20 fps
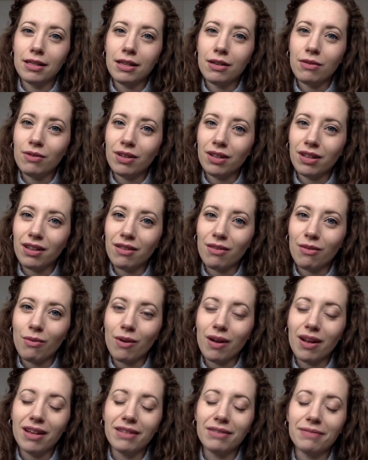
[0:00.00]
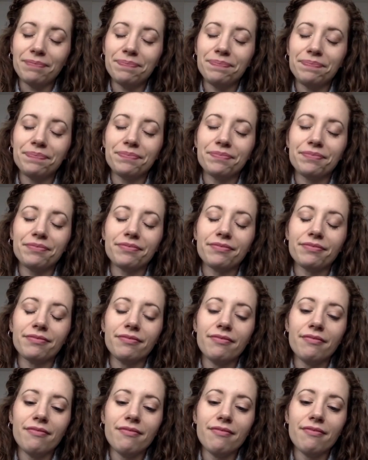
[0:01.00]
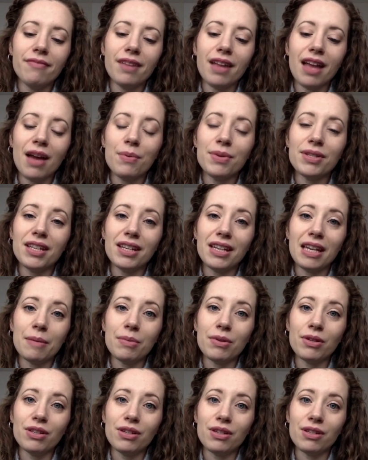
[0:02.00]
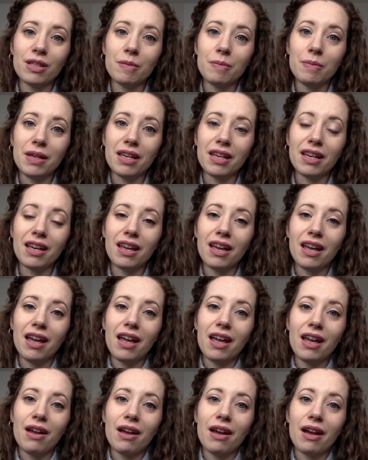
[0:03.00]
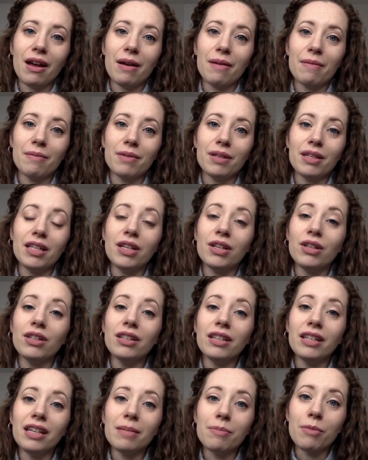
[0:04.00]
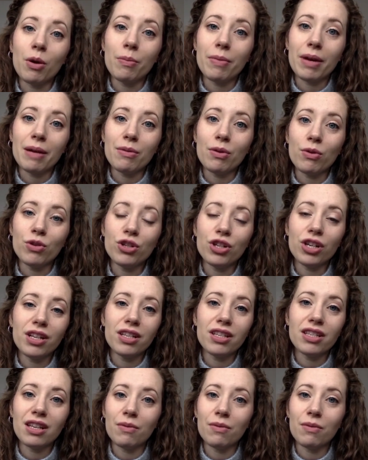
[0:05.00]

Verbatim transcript: he really the one? I was unable to speak um, clearly about my emotions.